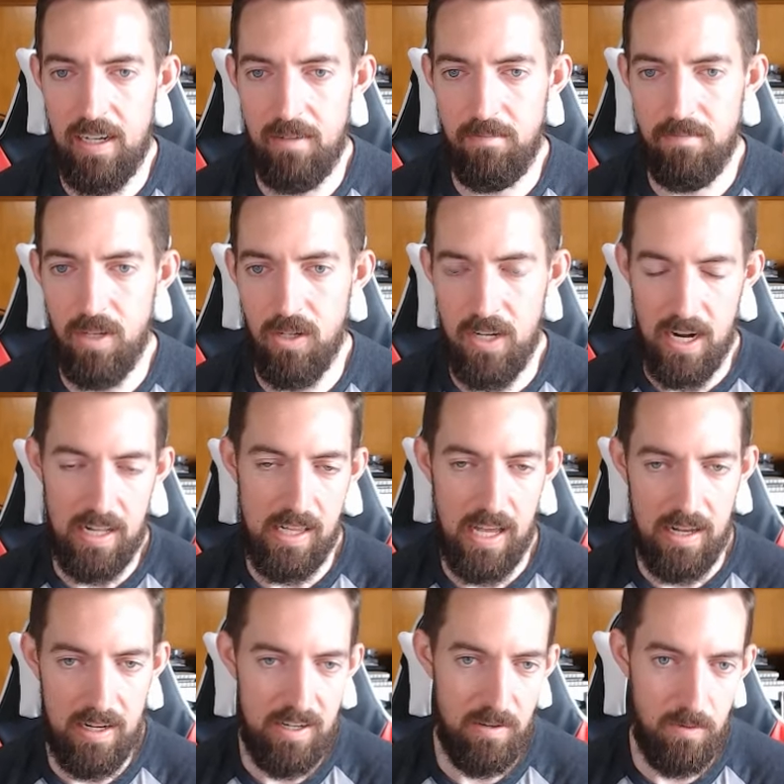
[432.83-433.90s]
They're not
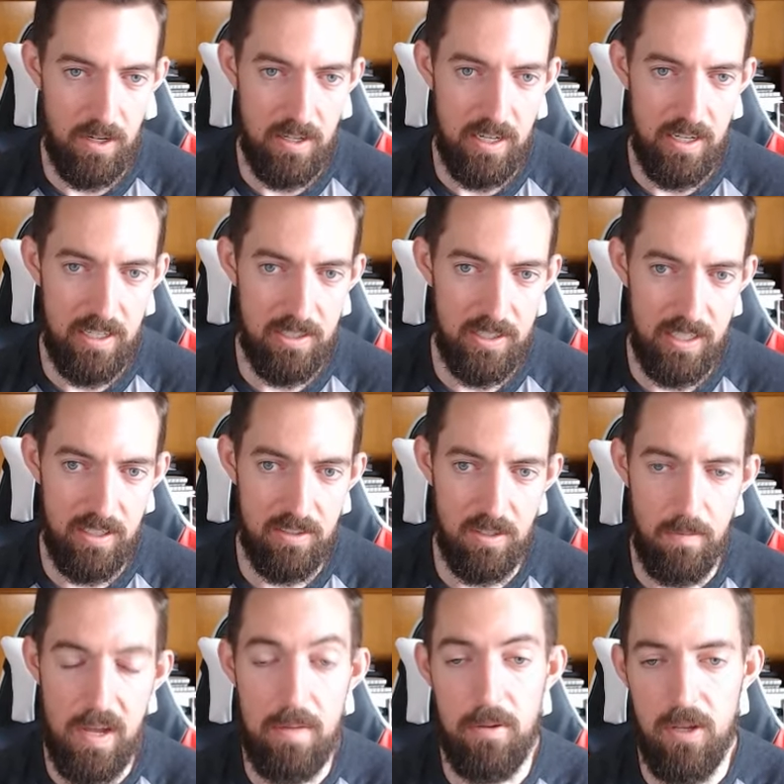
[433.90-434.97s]
allowed anywhere near each other, so
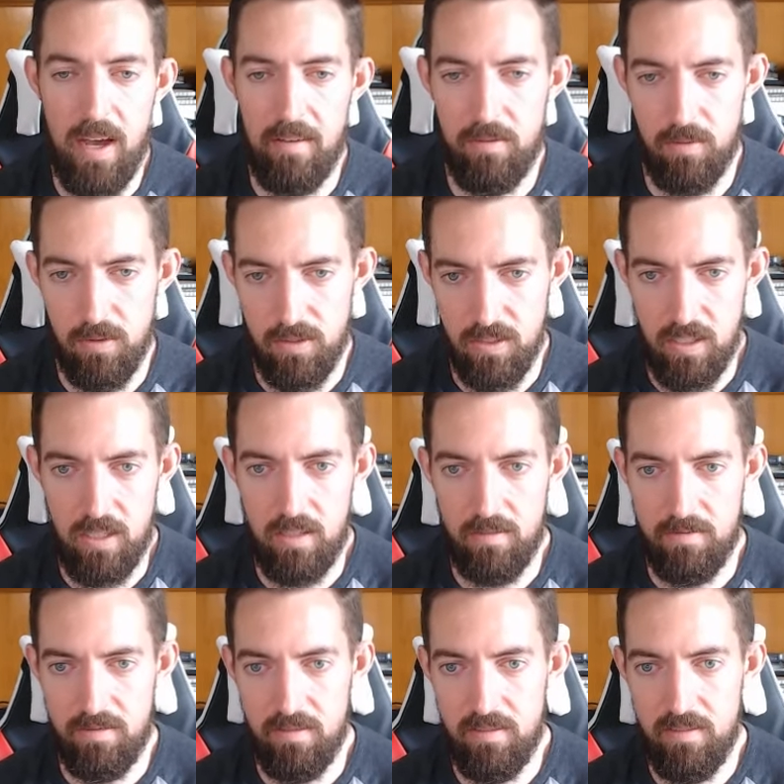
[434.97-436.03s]
maybe you have to
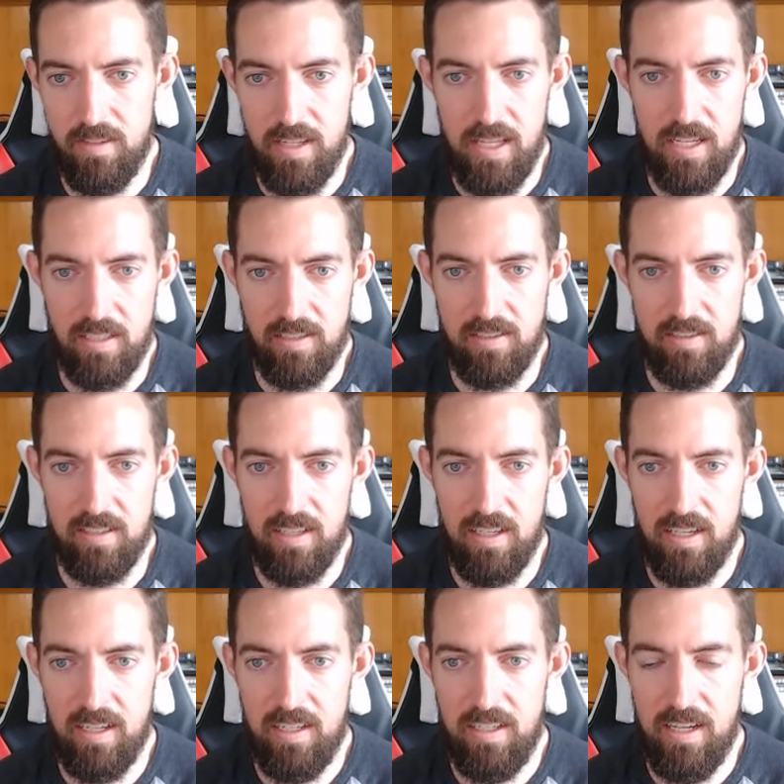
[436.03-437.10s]
resolve this
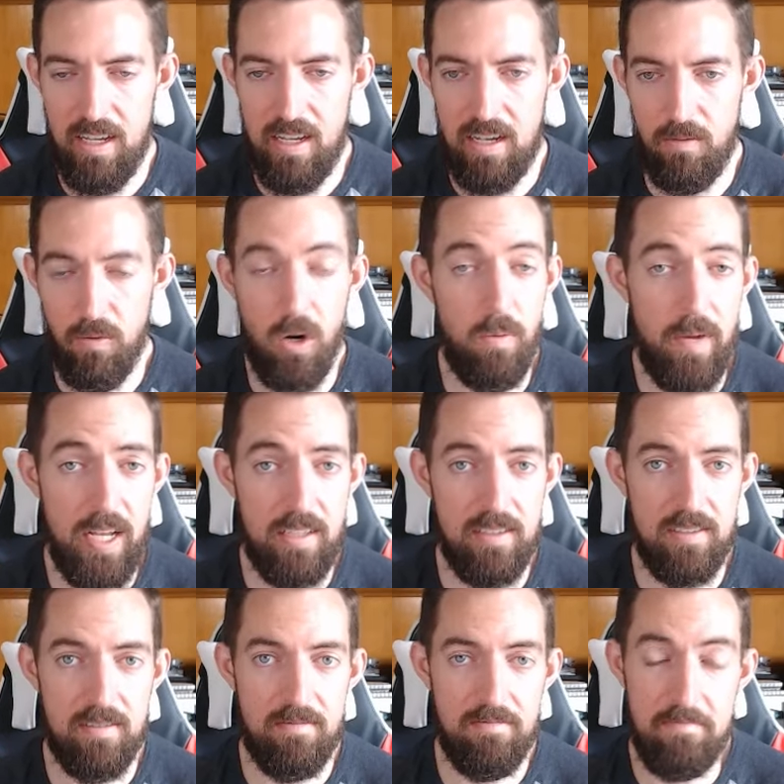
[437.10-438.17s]

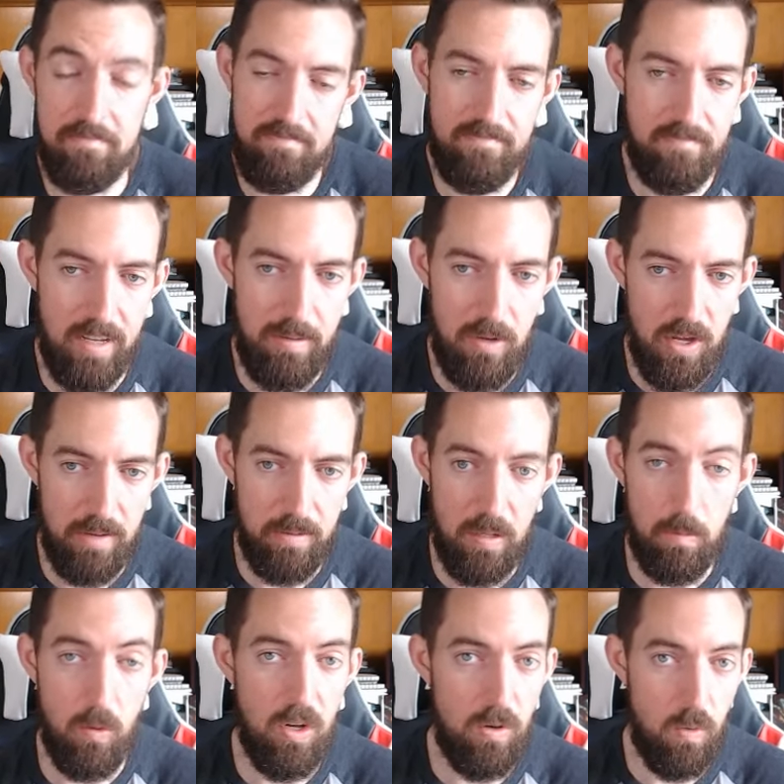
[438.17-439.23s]
romance. Maybe you help
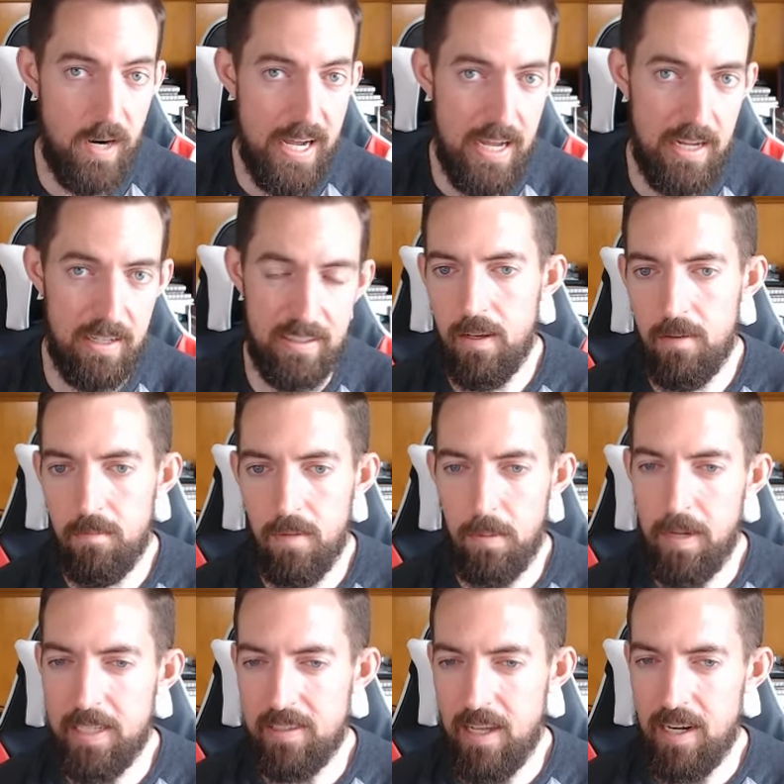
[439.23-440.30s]
them run away. But
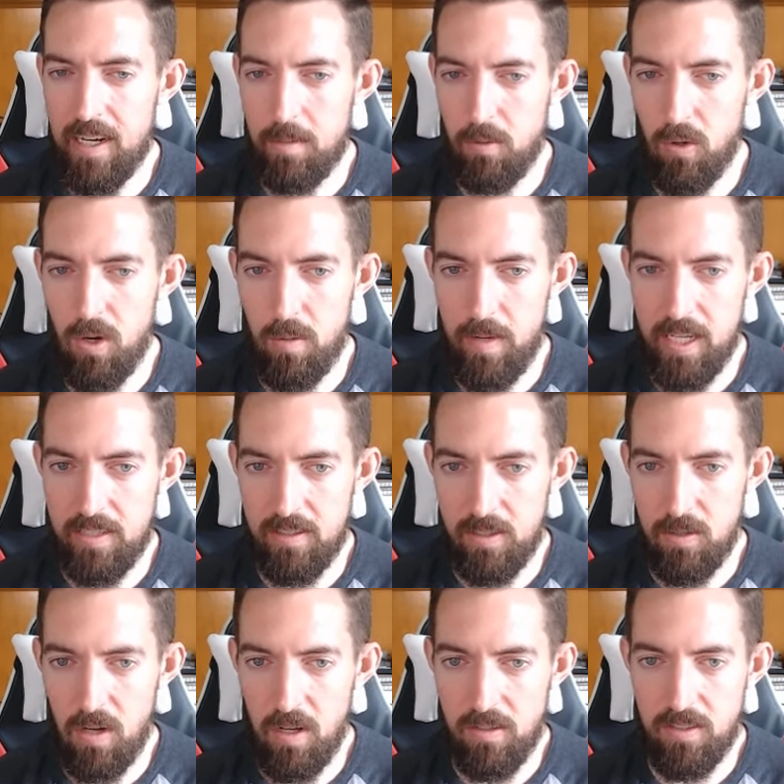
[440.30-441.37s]
by setting up a romance,
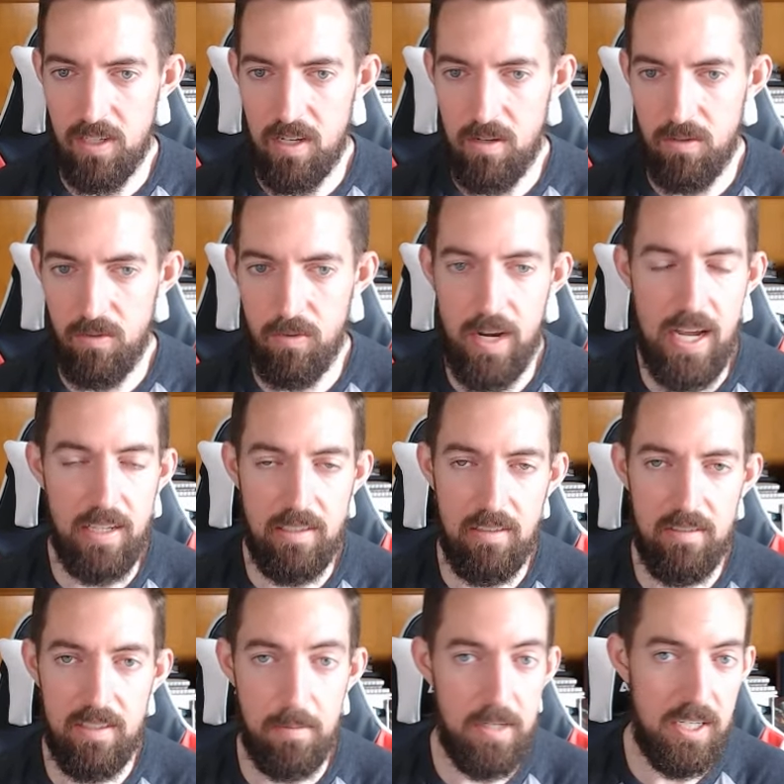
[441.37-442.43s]
you also create
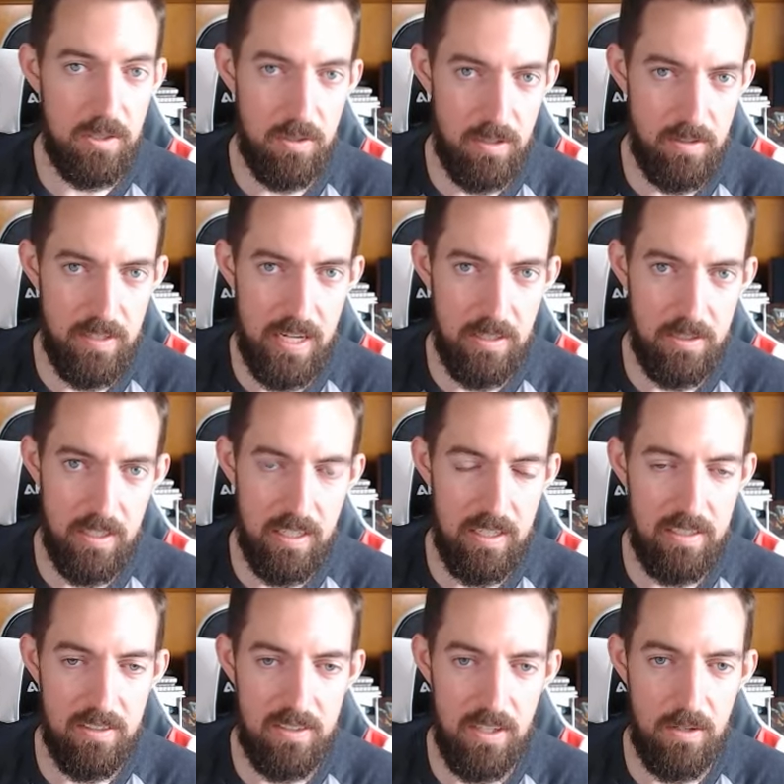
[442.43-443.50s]
some additional tension.
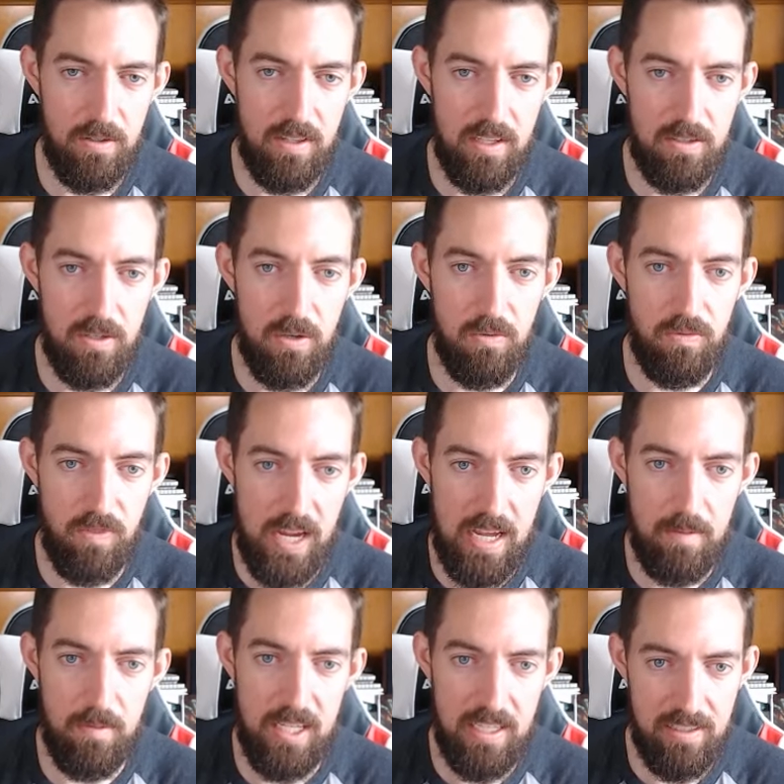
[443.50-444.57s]
And so the two
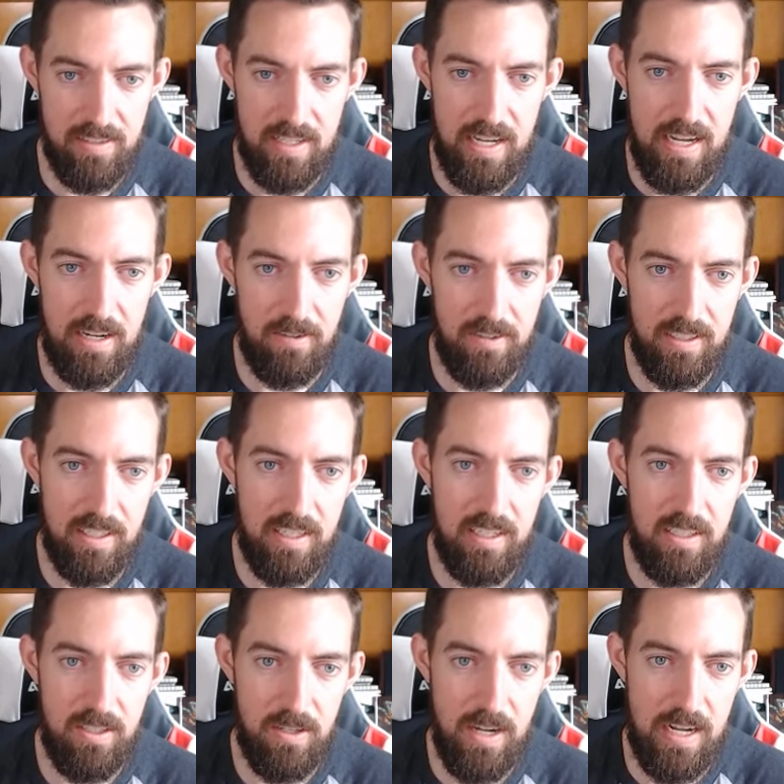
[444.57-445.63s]
families now,
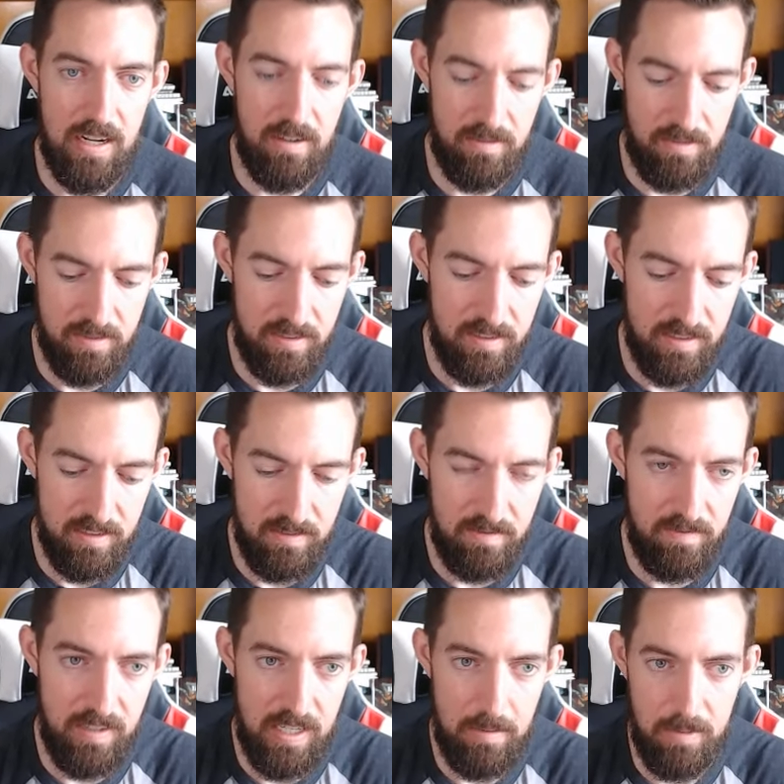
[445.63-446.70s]
you have
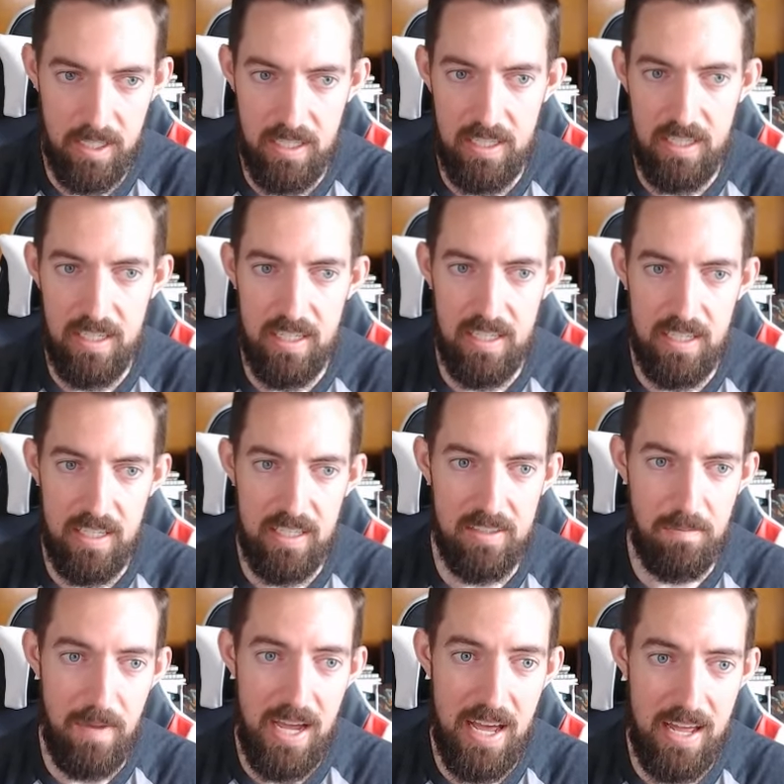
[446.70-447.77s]
family is
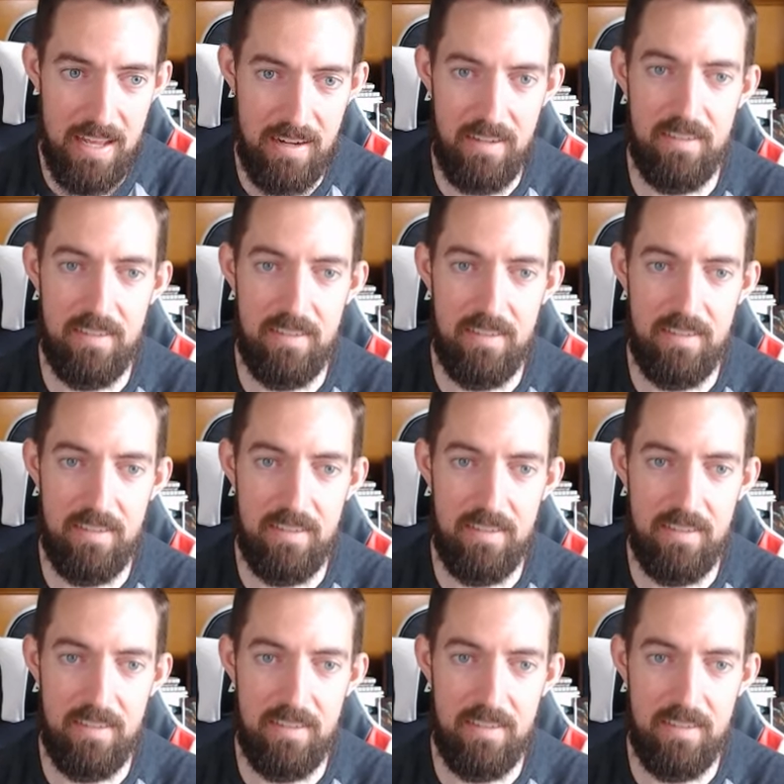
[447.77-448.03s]
mad